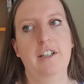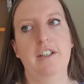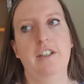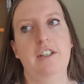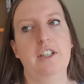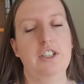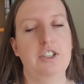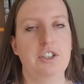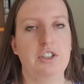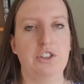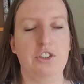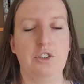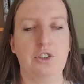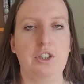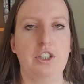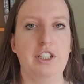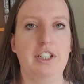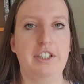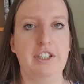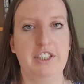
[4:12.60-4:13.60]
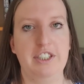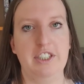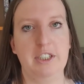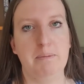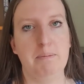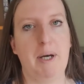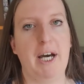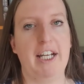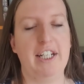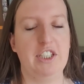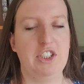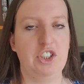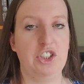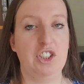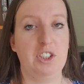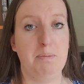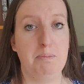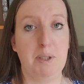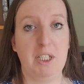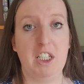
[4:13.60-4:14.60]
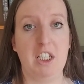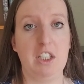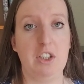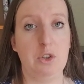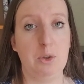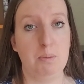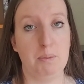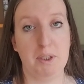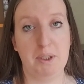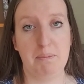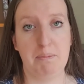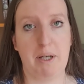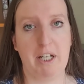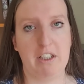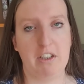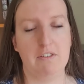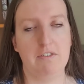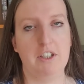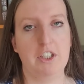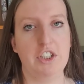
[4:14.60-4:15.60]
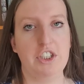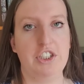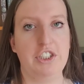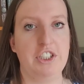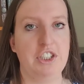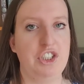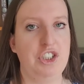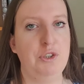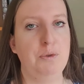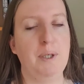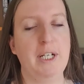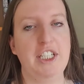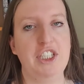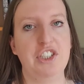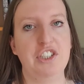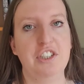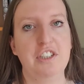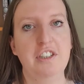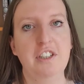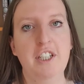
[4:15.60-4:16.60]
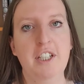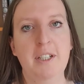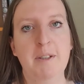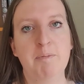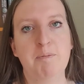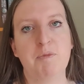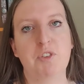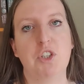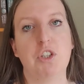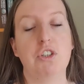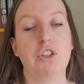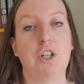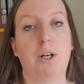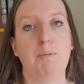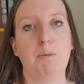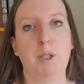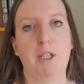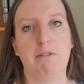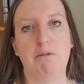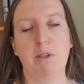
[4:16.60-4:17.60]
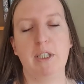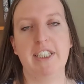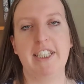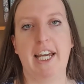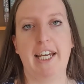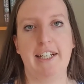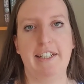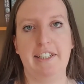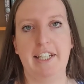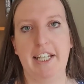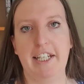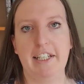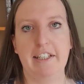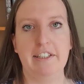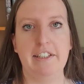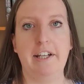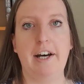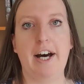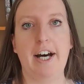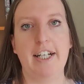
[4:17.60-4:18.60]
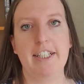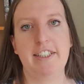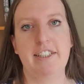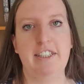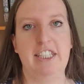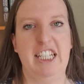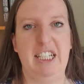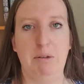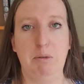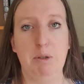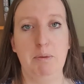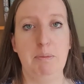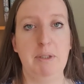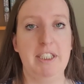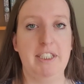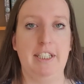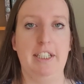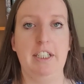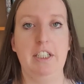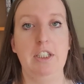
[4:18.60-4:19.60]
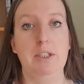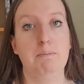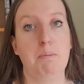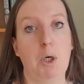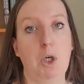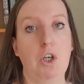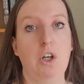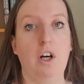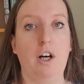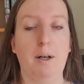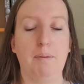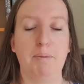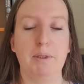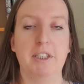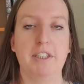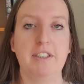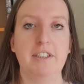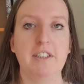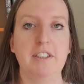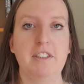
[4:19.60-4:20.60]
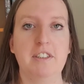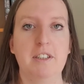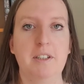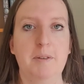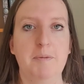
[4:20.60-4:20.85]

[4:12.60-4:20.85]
this is good and this is bad. It's just merely your perspective on the situation. So, example, if we take day and night, they would be seen as polar opposites.